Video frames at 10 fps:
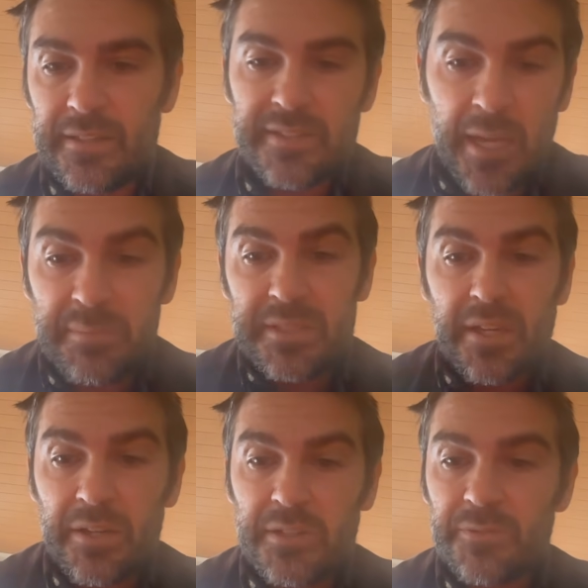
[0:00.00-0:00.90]
stem
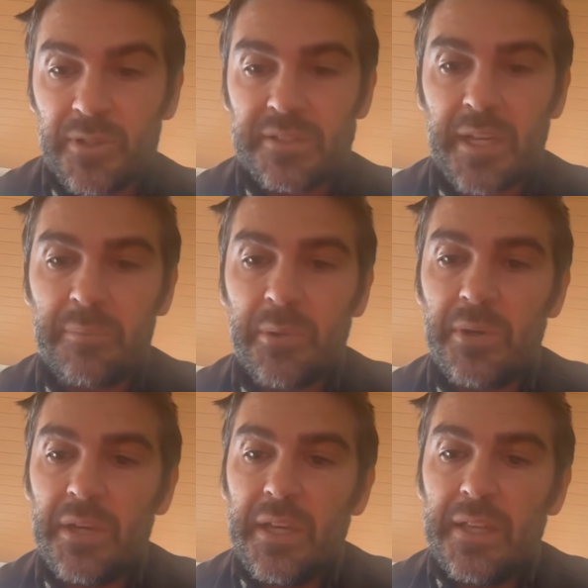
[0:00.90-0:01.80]
cells, for
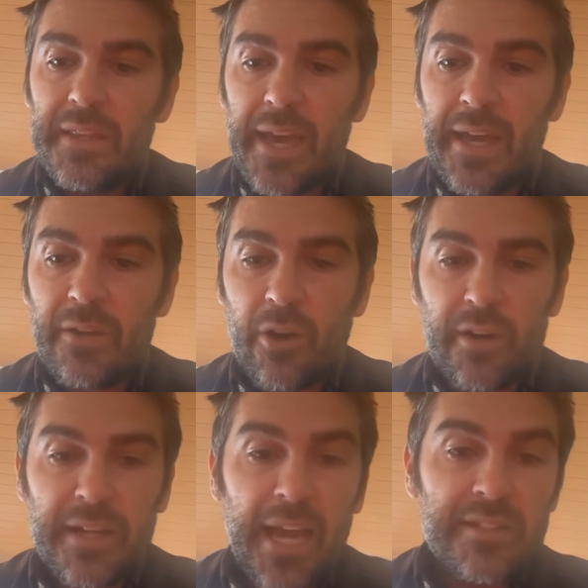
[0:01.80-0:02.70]
example, that
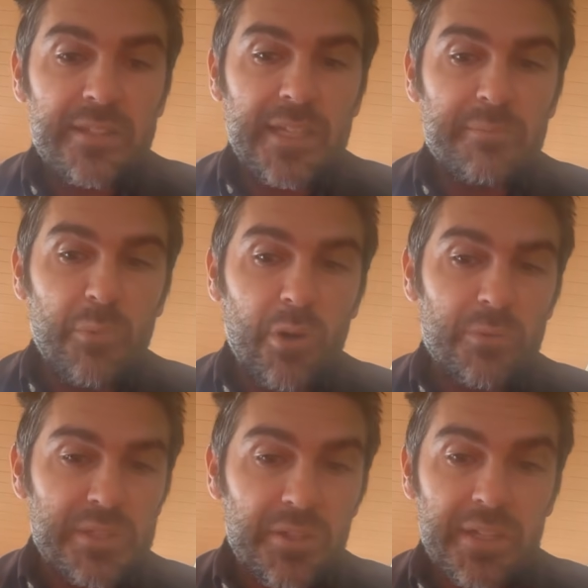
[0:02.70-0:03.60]
are naturally more
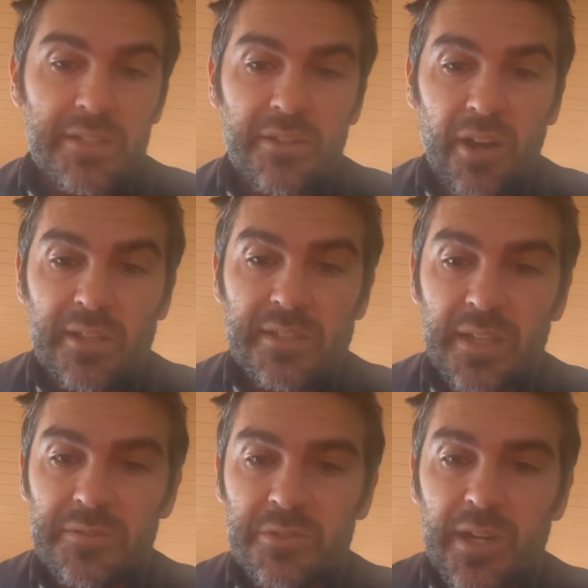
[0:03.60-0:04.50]
resilient to
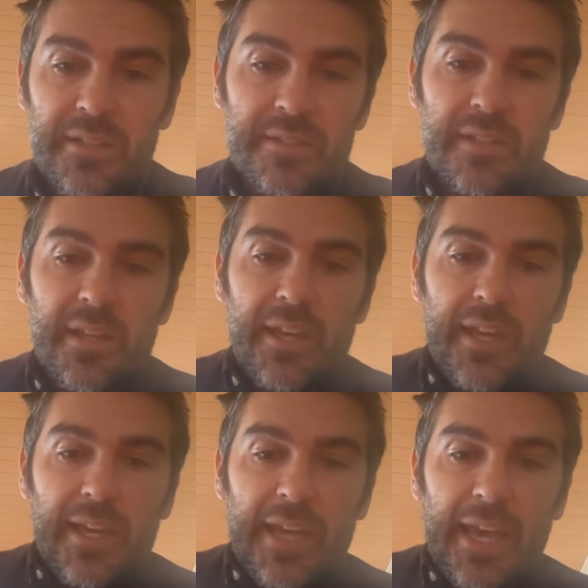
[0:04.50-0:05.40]
oxidative stress.
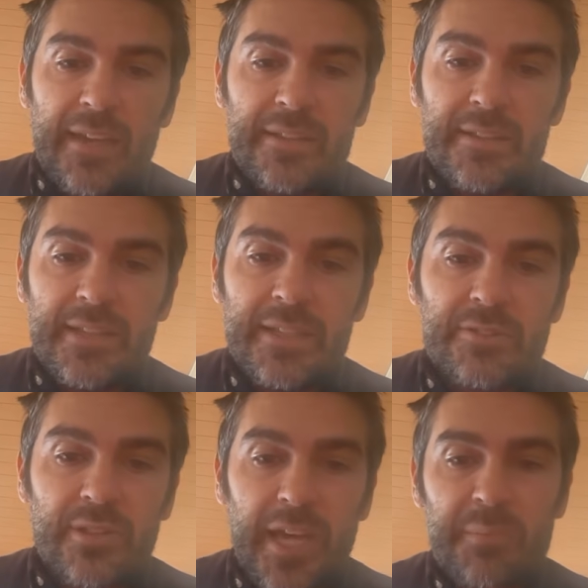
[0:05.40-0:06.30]
And these
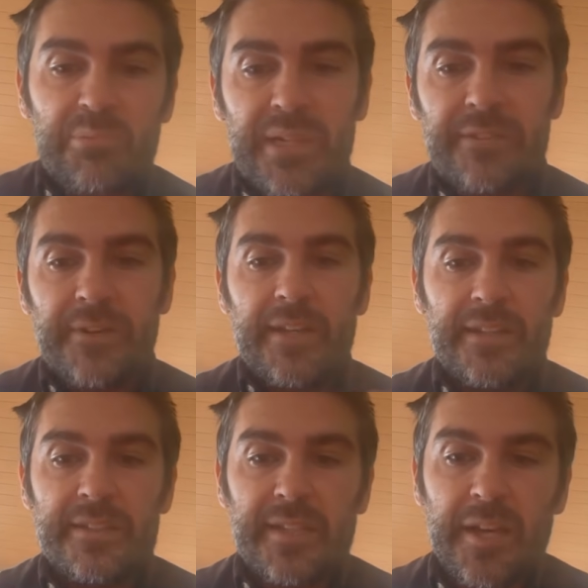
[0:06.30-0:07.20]
are like
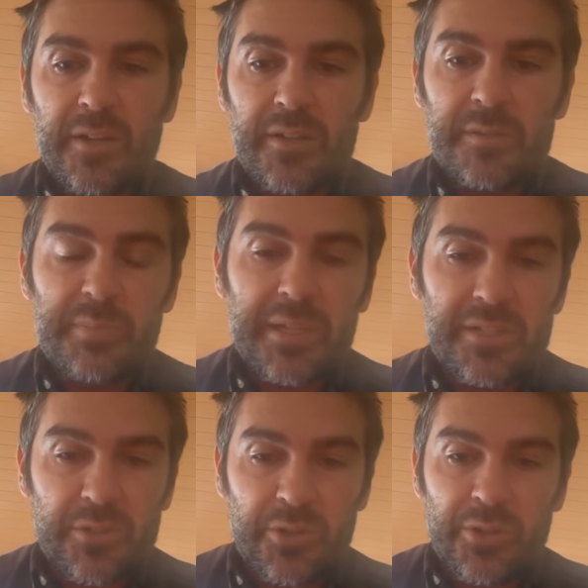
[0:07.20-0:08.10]
pre-vetted cells
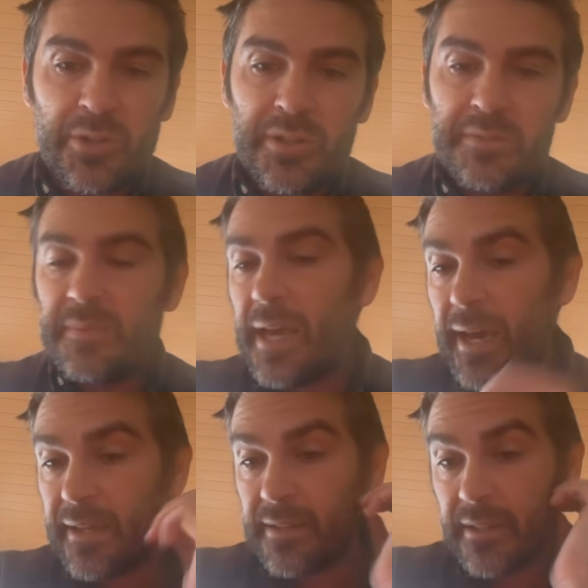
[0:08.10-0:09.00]
because they're good
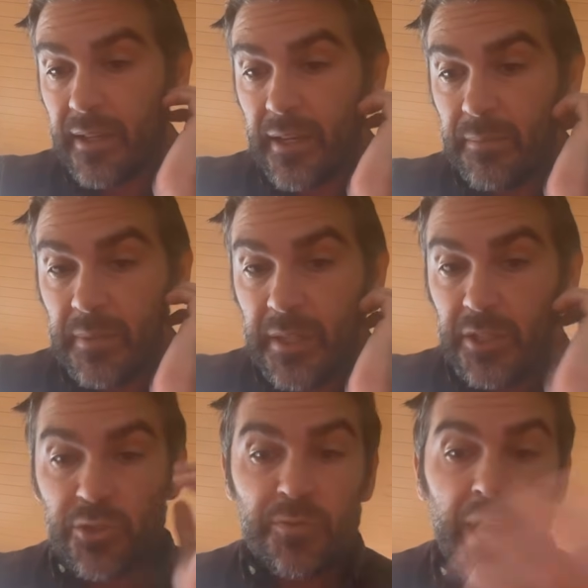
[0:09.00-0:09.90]
at
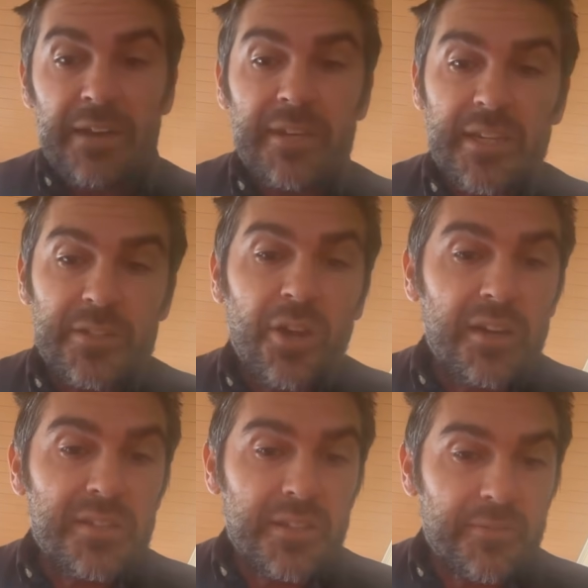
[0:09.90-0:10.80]
surviving in a
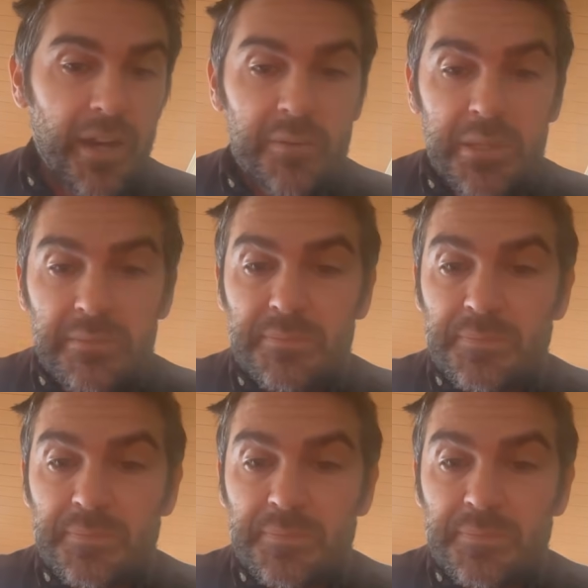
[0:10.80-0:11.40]
toxic environment.